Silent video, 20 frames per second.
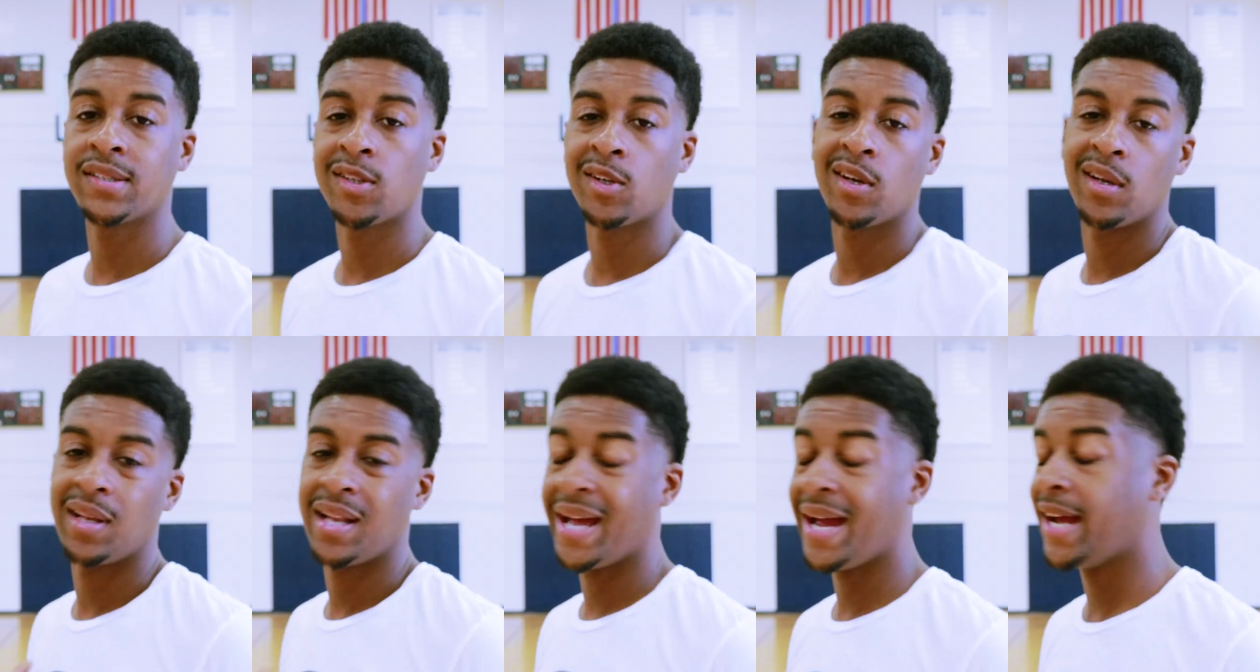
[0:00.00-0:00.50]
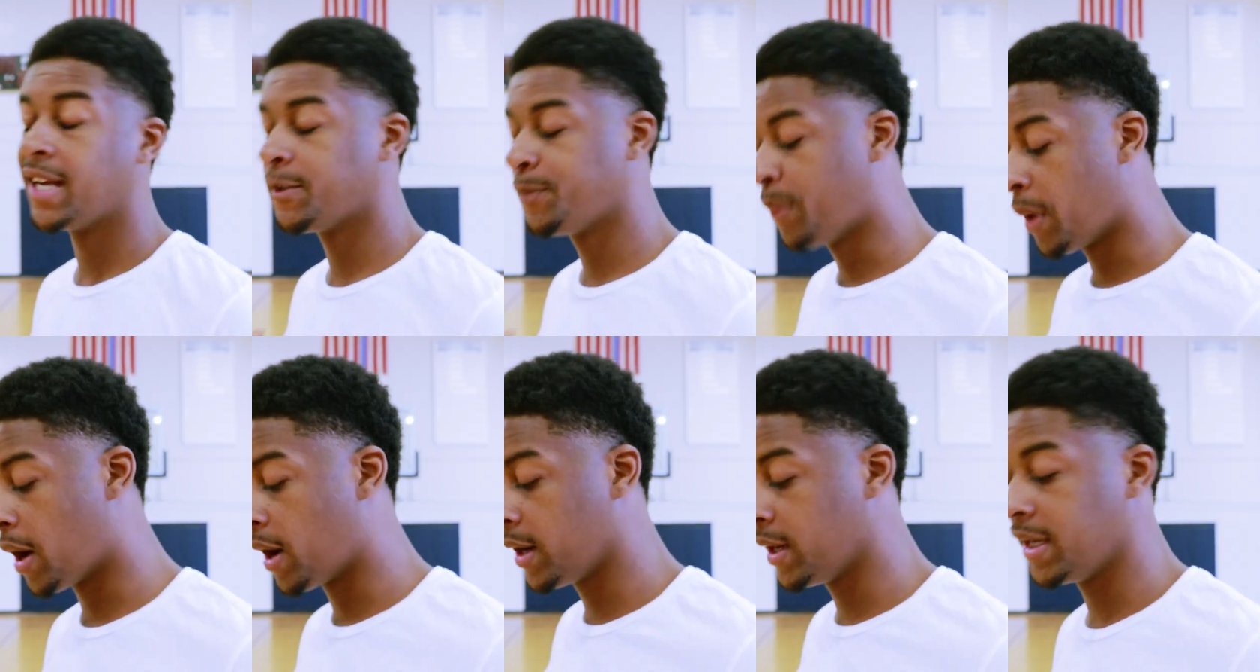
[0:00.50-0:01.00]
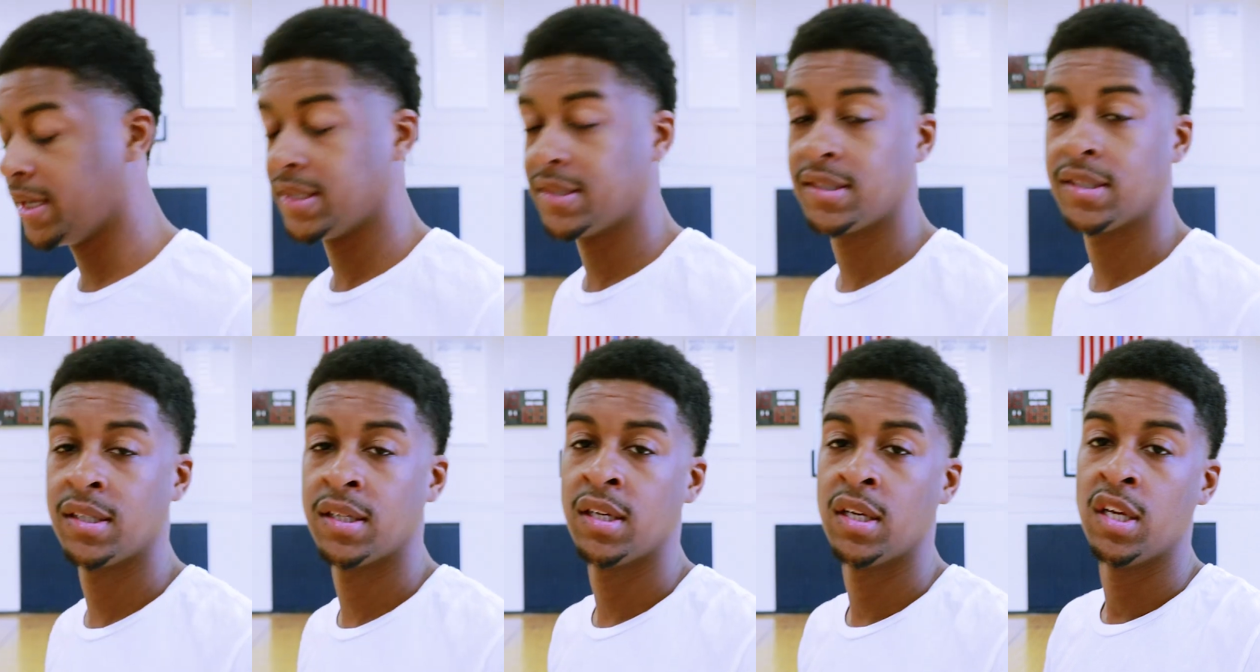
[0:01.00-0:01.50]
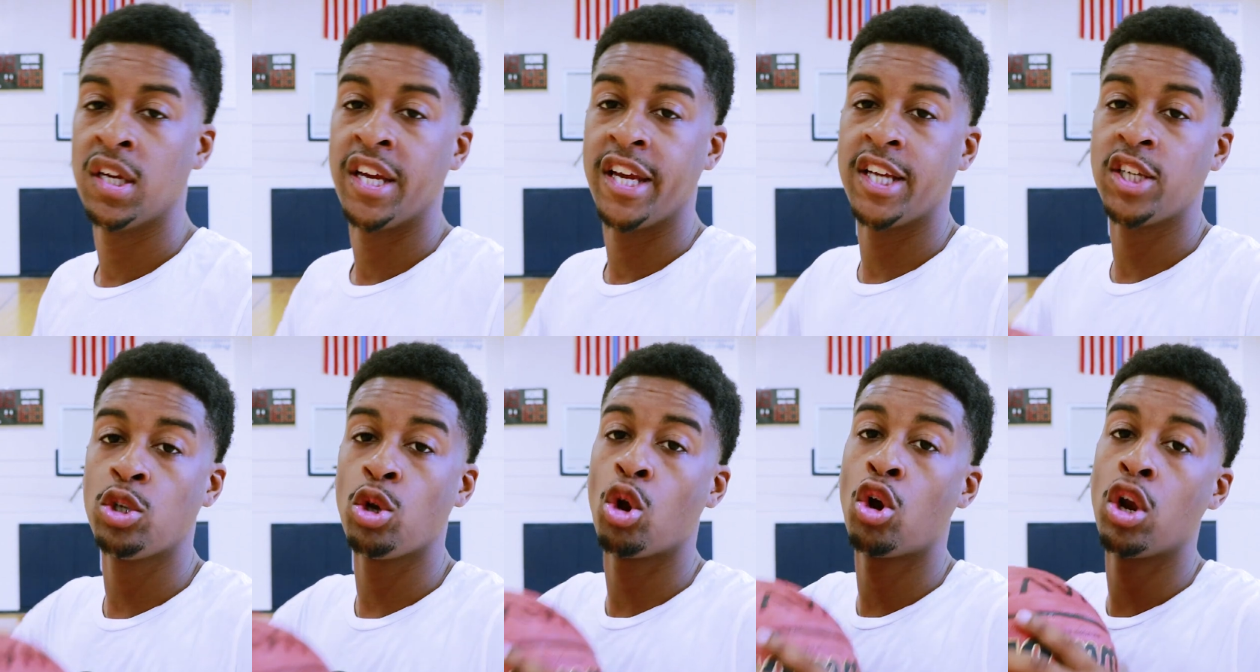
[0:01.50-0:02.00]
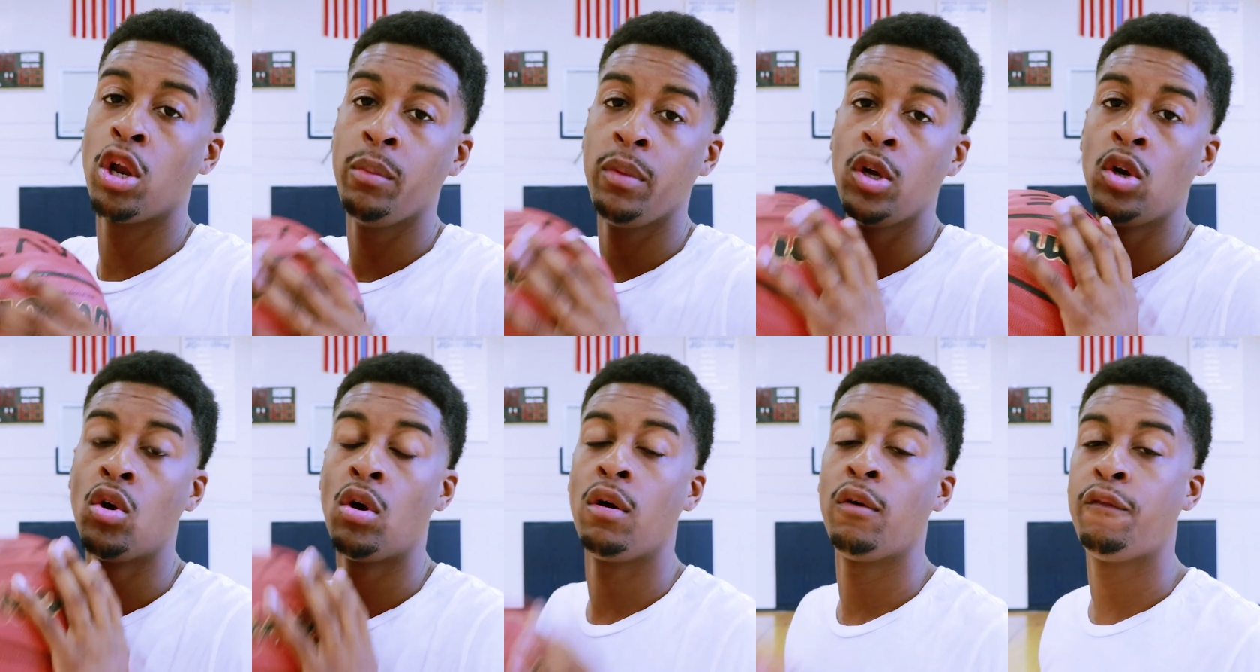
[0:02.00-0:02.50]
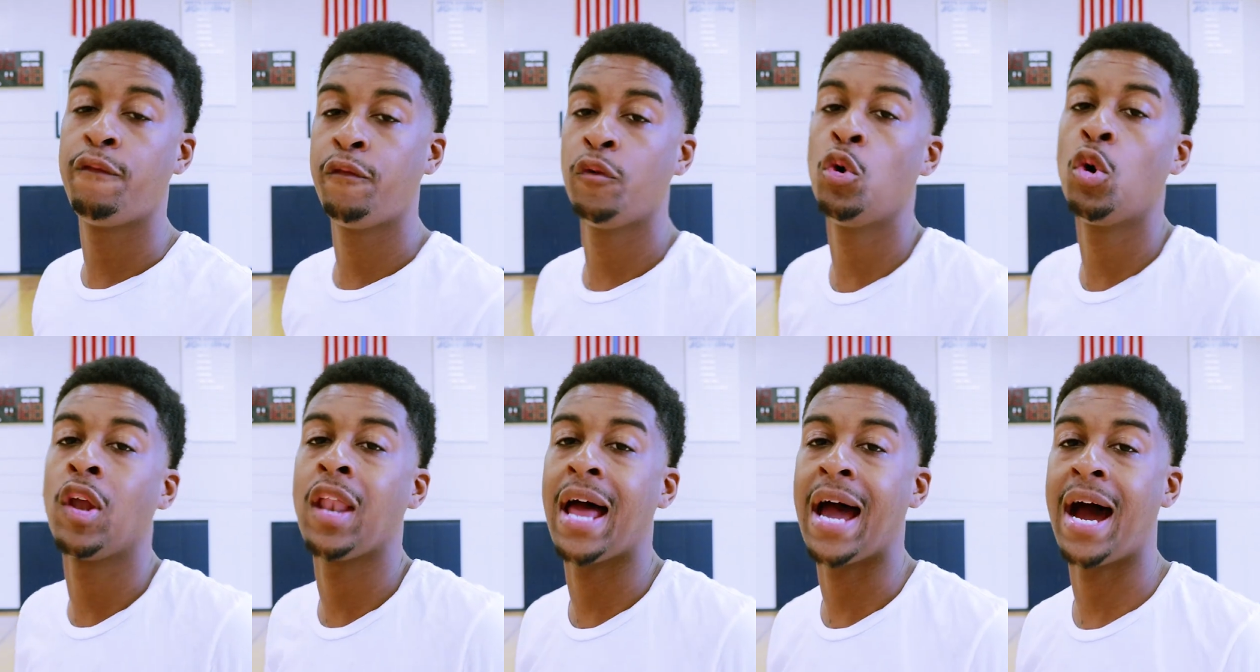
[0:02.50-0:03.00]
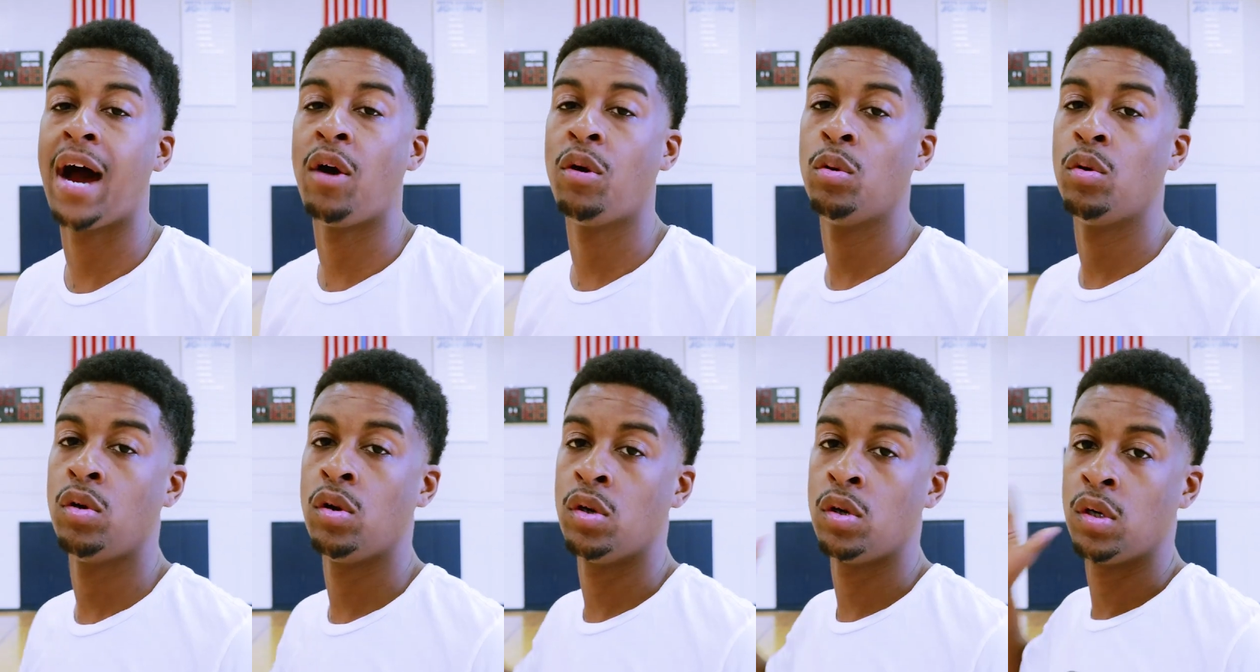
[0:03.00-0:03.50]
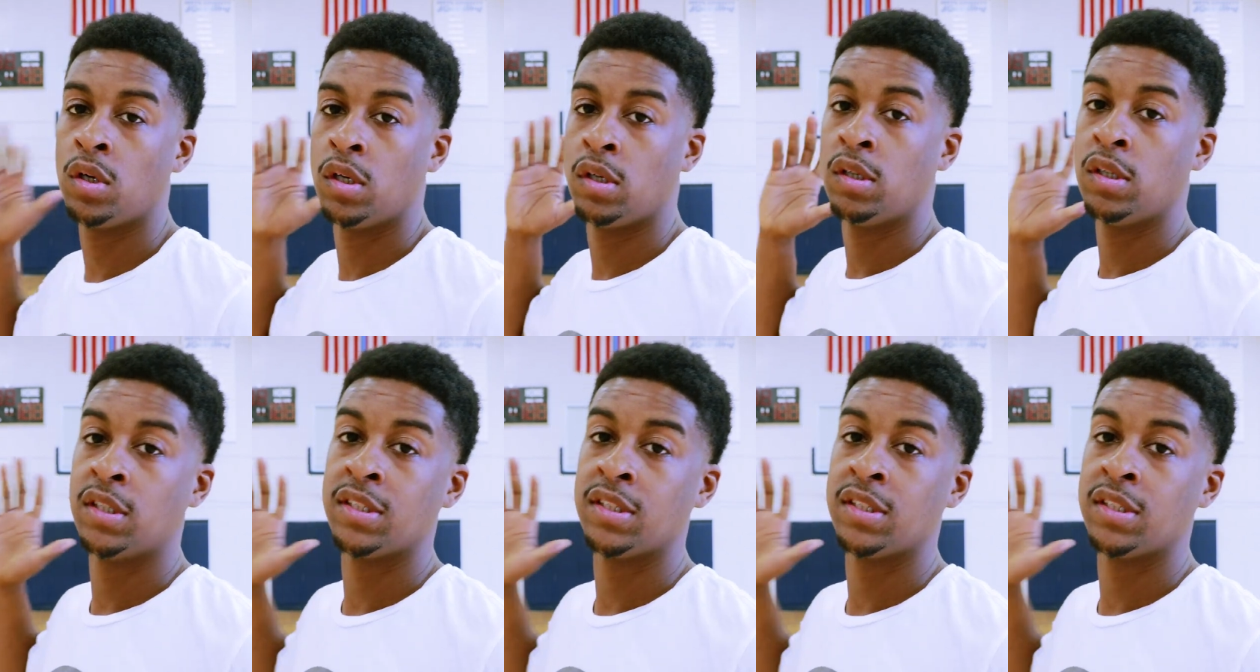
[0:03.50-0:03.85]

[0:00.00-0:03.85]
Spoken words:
So the last part of this is you're gonna be going full out,